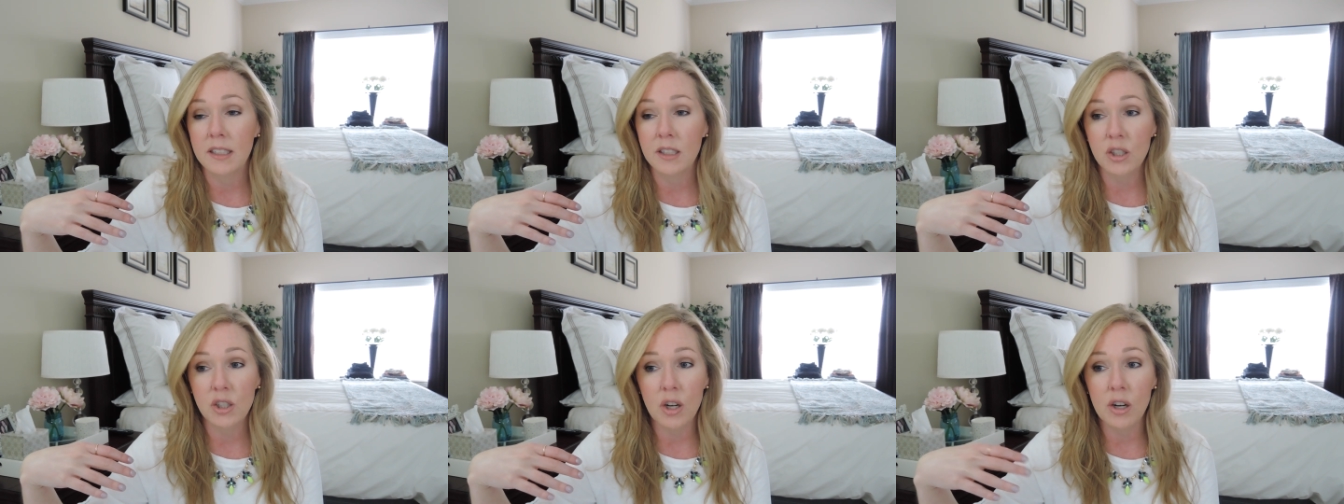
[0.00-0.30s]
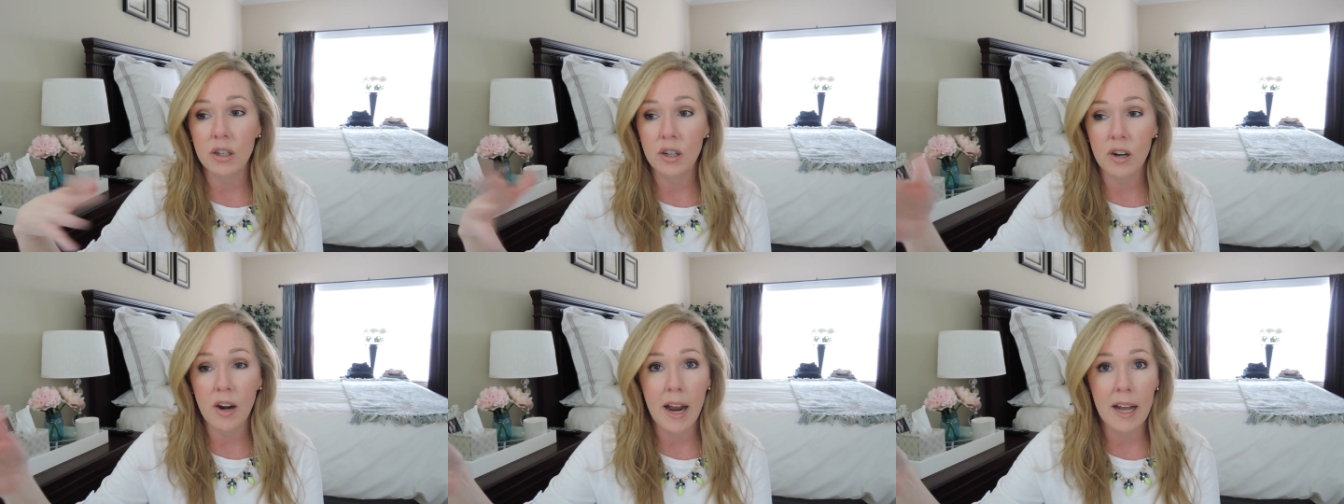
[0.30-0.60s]
And
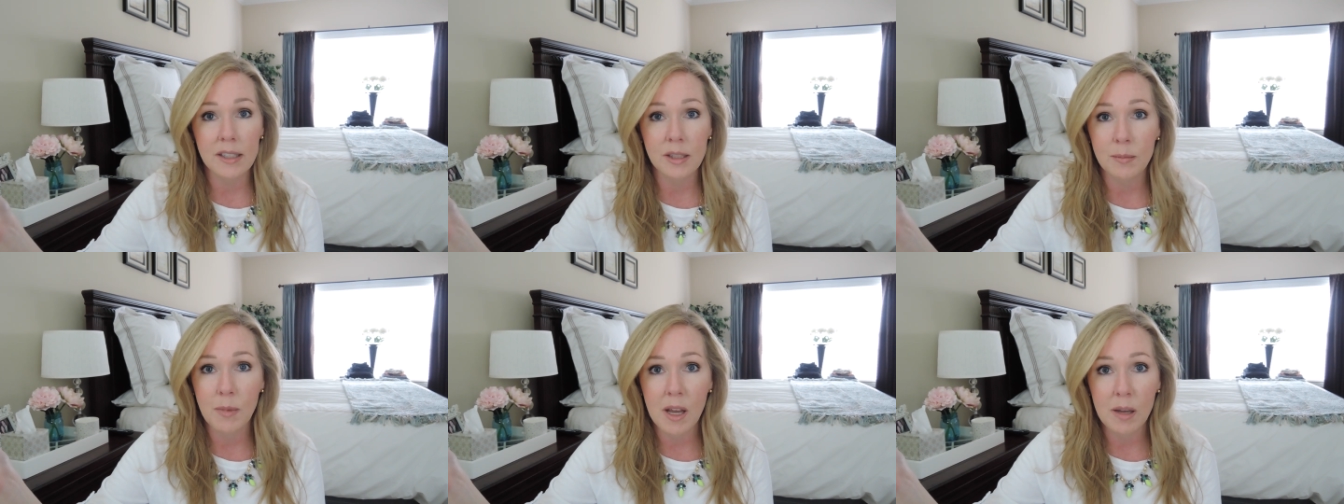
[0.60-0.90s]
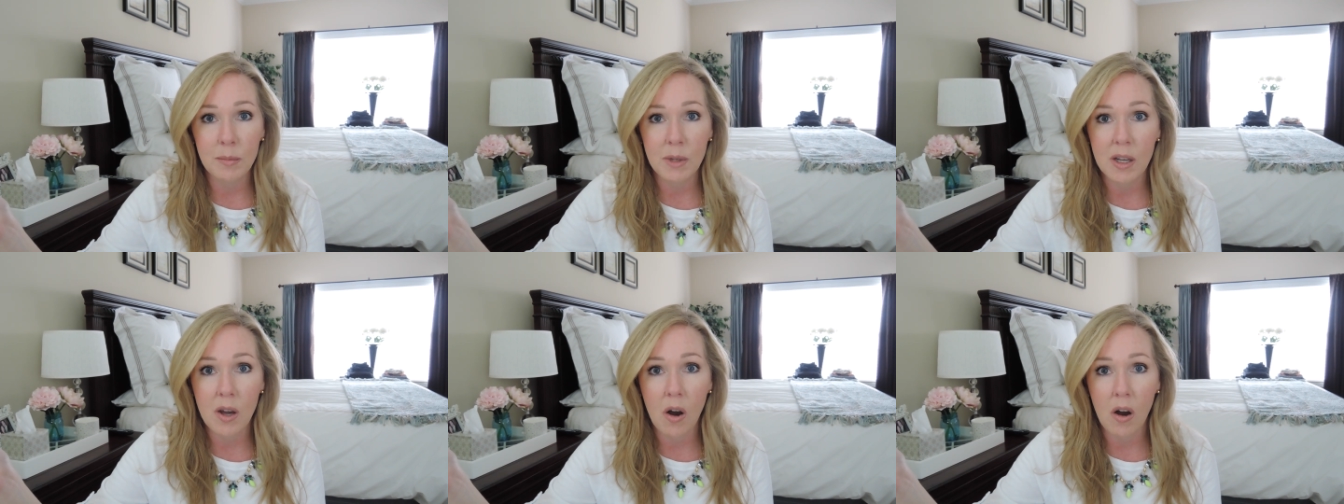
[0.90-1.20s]
sure, your house
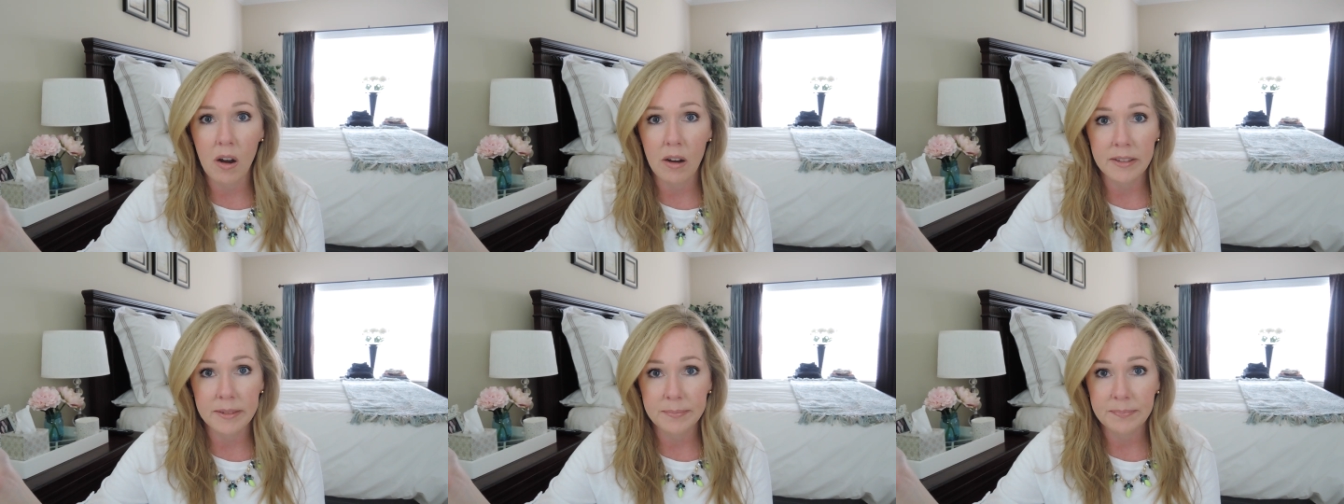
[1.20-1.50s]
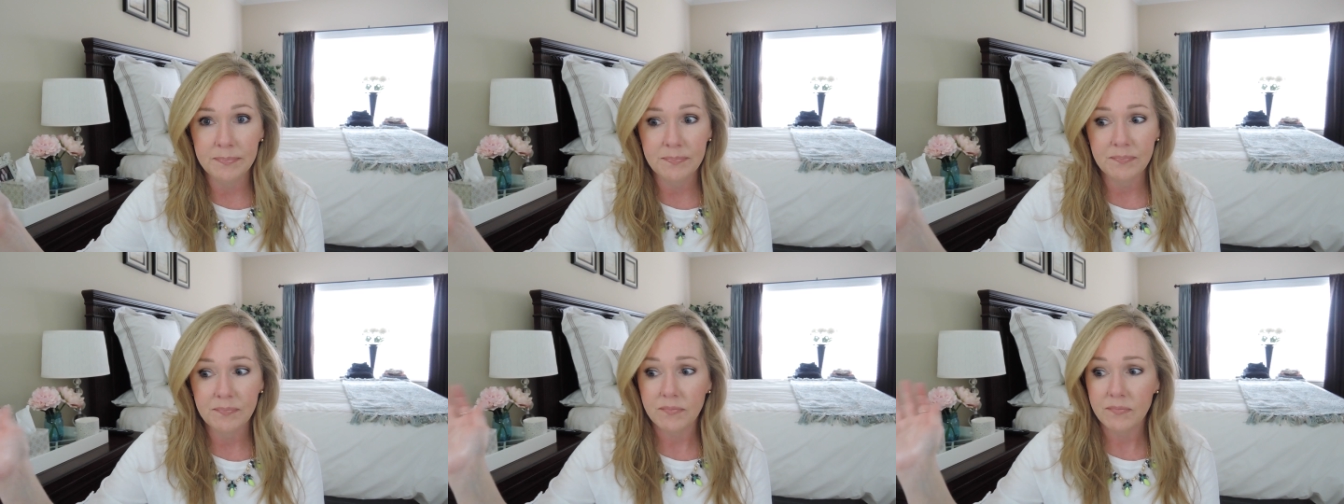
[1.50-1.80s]
may be
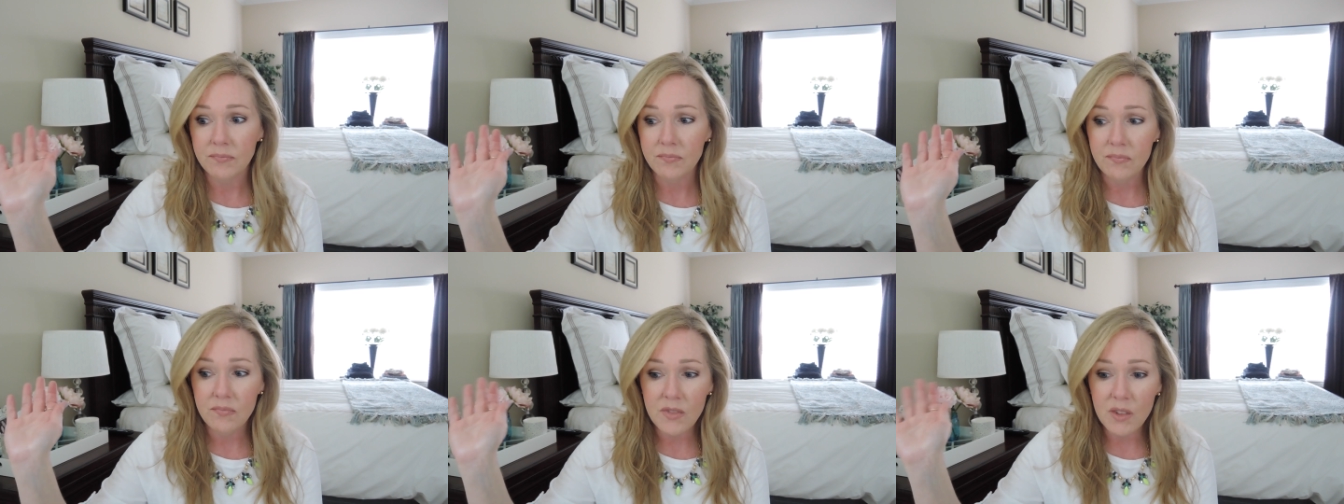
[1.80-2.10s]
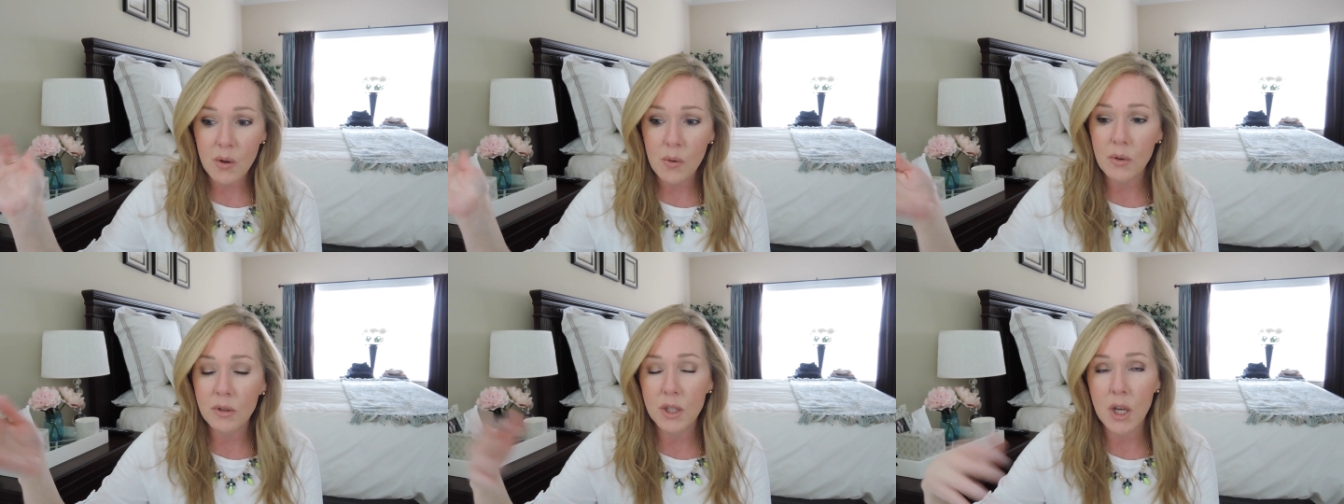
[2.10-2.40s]
gone
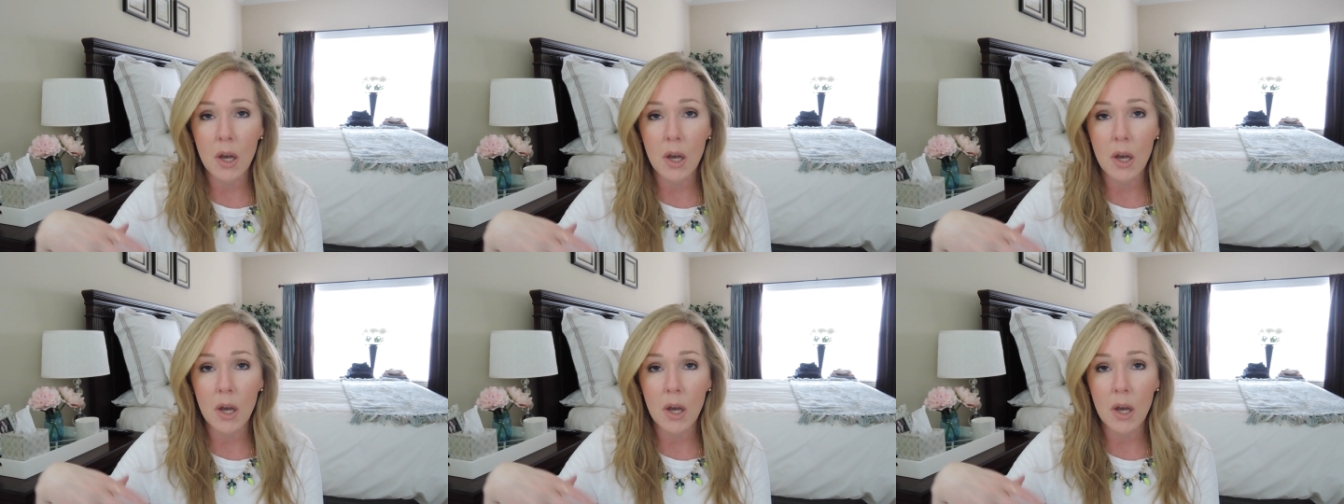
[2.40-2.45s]
or